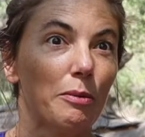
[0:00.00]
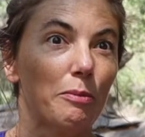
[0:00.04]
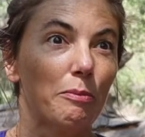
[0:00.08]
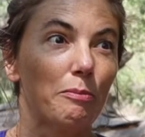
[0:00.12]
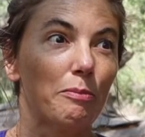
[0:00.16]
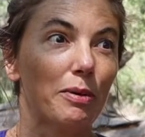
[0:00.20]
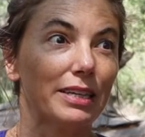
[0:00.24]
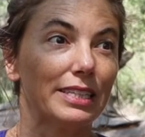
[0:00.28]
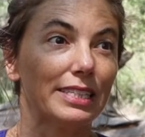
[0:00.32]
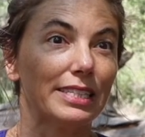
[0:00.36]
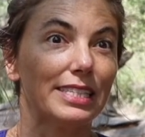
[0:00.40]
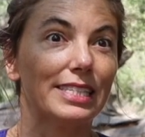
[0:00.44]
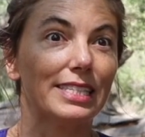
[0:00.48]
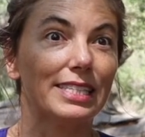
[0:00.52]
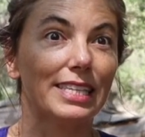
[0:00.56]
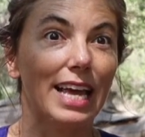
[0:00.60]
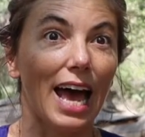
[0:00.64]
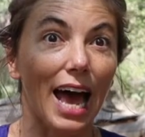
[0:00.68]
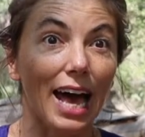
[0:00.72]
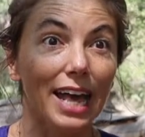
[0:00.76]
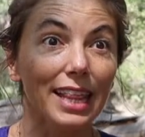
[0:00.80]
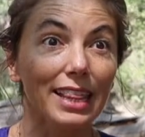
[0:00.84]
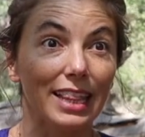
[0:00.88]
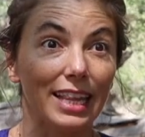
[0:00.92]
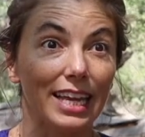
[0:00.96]
But
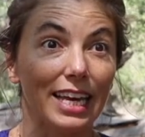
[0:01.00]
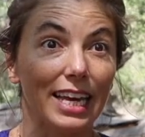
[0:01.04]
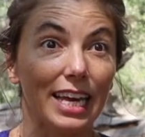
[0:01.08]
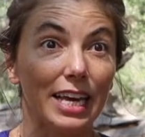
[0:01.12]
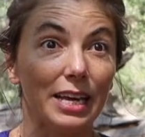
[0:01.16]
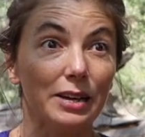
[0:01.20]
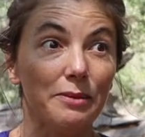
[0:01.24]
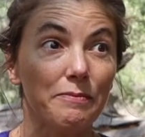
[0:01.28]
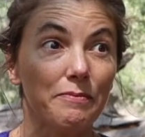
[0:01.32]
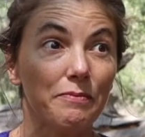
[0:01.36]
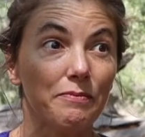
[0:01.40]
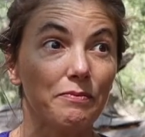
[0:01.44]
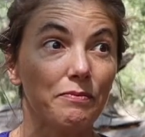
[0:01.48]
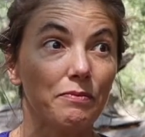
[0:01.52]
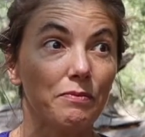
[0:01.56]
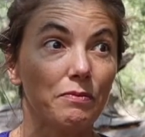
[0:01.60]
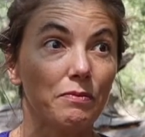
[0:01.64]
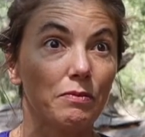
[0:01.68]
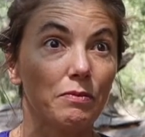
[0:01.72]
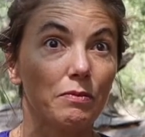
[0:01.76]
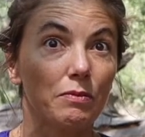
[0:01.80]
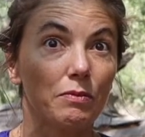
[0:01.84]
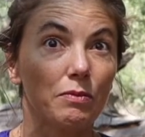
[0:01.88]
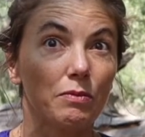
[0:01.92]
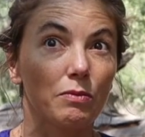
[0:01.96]
sadly,
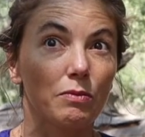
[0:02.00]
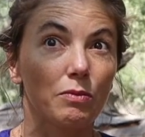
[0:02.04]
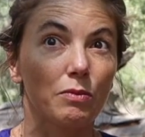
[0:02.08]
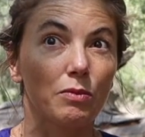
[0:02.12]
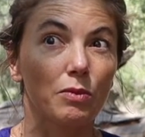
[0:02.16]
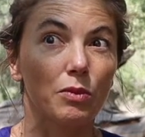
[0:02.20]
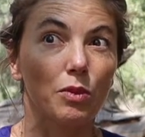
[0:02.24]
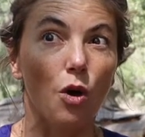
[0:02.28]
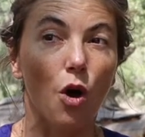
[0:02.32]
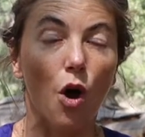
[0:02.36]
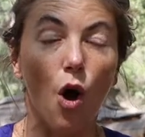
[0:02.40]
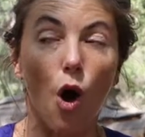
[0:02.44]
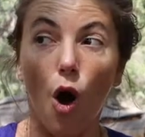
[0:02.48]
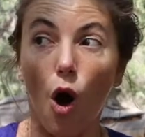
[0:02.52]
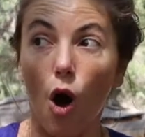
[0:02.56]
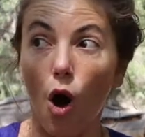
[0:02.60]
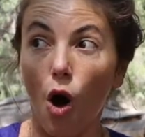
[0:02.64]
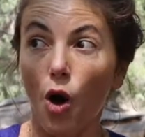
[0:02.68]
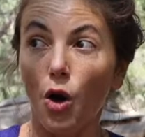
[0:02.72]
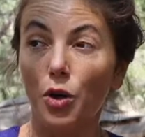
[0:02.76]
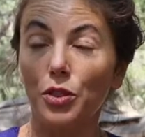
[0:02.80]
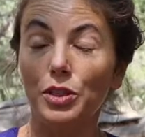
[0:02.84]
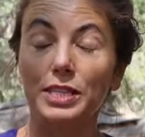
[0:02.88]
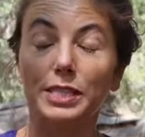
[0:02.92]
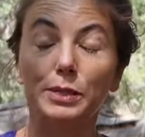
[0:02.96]

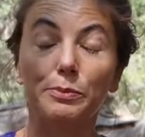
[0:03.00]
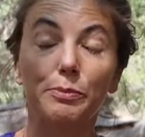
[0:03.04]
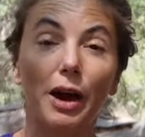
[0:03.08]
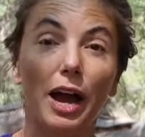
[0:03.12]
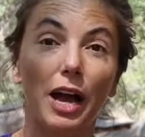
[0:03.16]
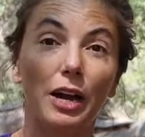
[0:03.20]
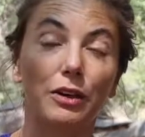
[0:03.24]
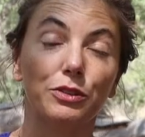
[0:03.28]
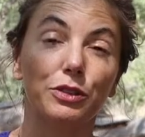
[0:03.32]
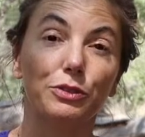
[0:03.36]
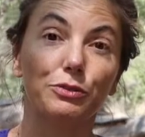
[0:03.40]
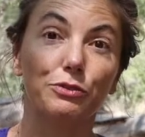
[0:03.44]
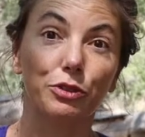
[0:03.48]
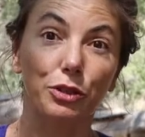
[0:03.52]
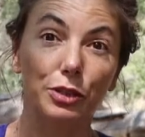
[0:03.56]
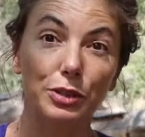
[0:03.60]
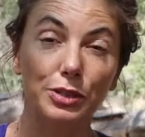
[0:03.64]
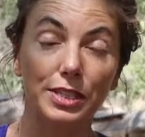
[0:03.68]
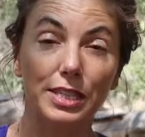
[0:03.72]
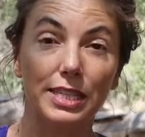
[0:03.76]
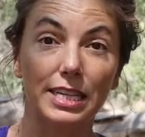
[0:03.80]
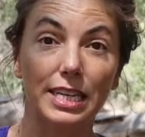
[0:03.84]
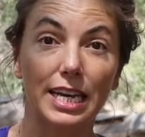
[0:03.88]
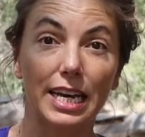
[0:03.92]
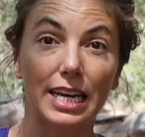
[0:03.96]
all this
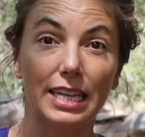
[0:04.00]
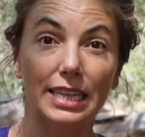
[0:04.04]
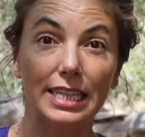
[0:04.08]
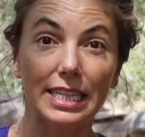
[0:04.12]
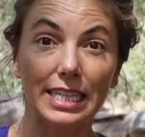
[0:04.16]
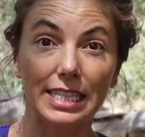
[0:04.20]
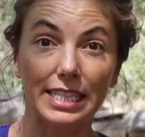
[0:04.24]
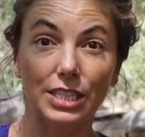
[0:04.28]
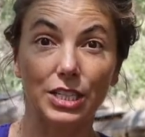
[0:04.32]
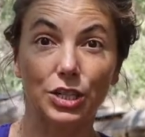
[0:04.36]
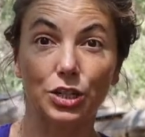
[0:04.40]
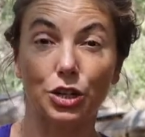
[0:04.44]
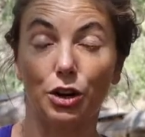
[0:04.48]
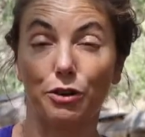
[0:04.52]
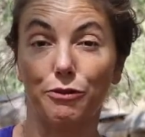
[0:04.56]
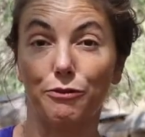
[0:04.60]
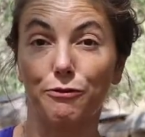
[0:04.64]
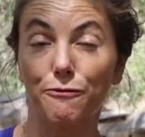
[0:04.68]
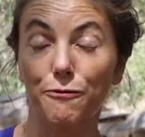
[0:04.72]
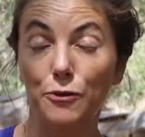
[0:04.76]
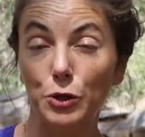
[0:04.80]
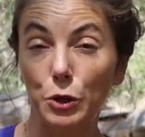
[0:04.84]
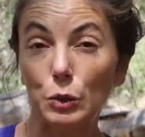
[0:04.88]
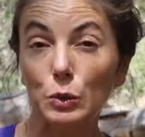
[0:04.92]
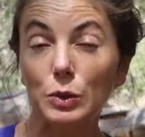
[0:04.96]
biodiversity, at least in our
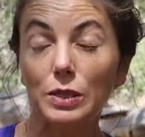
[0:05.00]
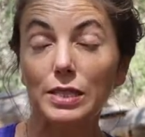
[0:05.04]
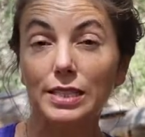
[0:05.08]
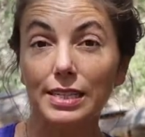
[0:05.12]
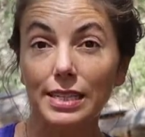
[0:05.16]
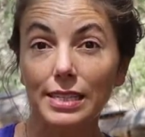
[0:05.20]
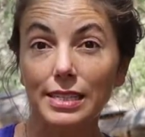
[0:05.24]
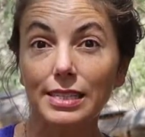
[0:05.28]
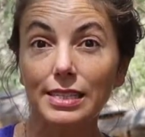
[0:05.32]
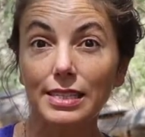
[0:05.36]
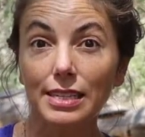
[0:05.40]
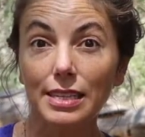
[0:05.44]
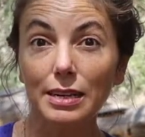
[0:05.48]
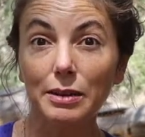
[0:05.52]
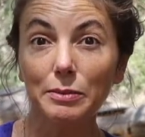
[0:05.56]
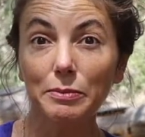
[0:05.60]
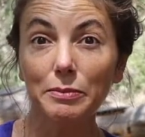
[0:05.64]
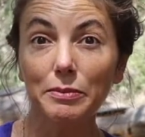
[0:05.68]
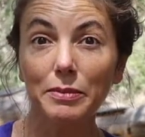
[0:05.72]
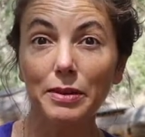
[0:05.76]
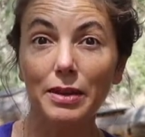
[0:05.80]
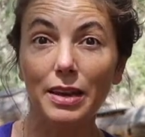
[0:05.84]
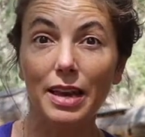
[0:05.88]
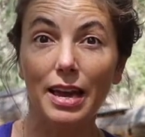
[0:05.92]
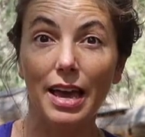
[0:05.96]
food system,
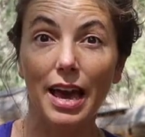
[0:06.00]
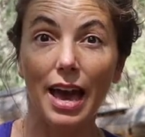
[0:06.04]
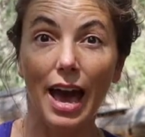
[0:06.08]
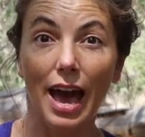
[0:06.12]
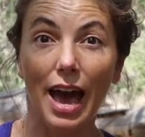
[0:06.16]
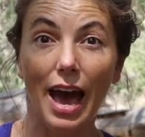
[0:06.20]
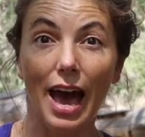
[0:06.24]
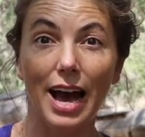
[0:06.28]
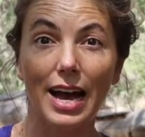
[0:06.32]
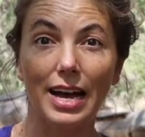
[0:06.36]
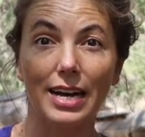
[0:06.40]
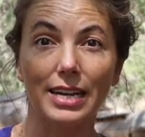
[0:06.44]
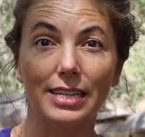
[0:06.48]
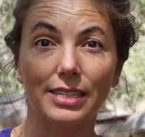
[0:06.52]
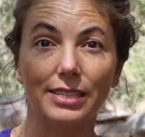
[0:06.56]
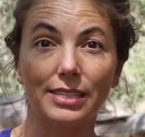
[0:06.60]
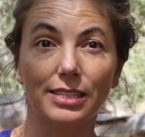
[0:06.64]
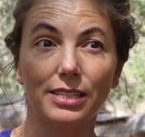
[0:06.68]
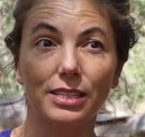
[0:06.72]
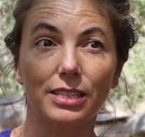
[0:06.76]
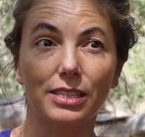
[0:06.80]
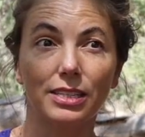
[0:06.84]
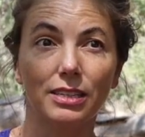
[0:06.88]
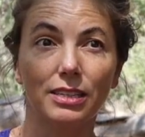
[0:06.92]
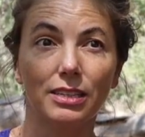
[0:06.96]

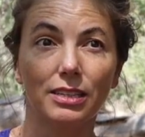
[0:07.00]
has